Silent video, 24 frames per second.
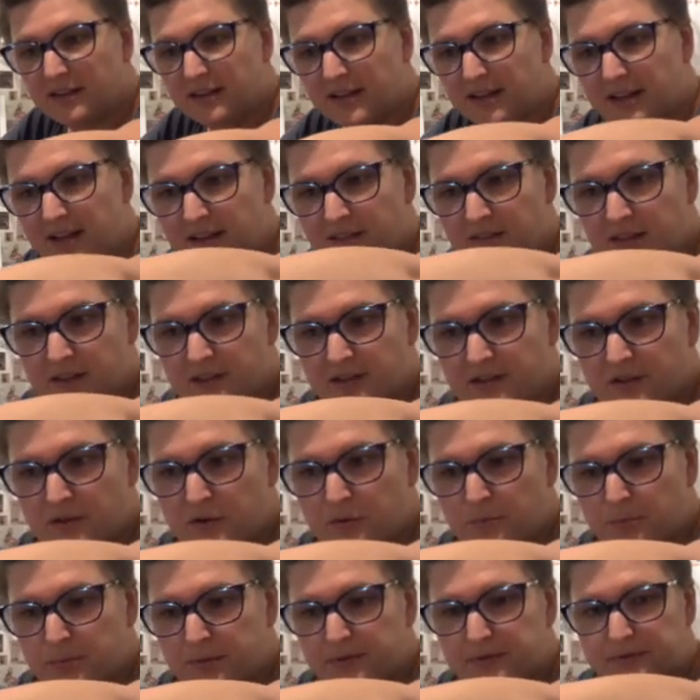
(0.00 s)
in the
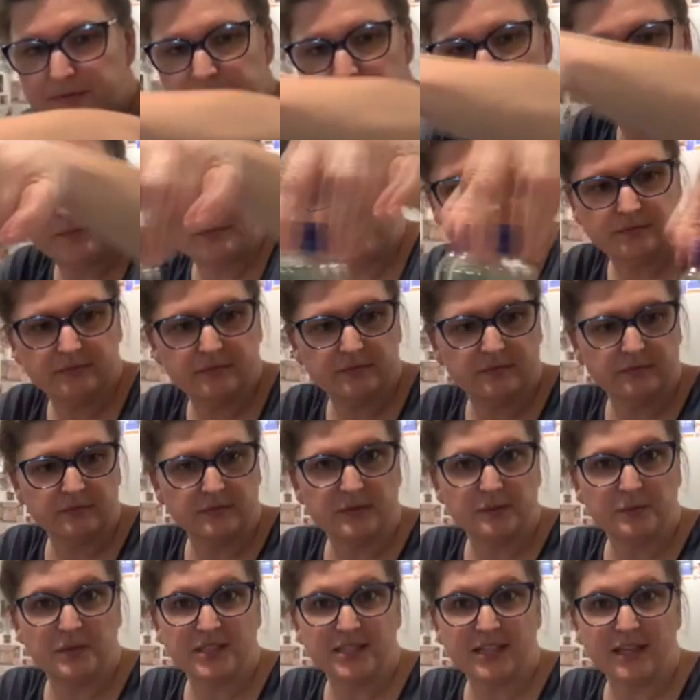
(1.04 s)
soup. I'm
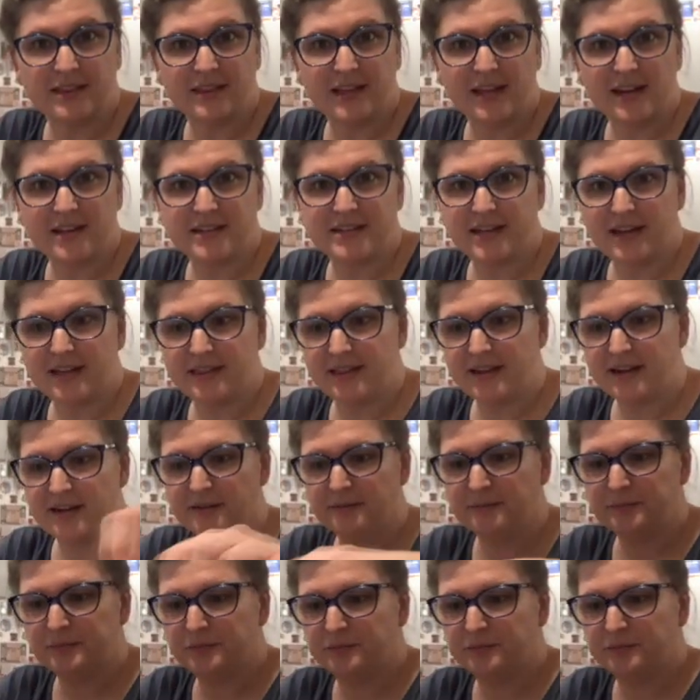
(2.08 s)
gonna set that aside there.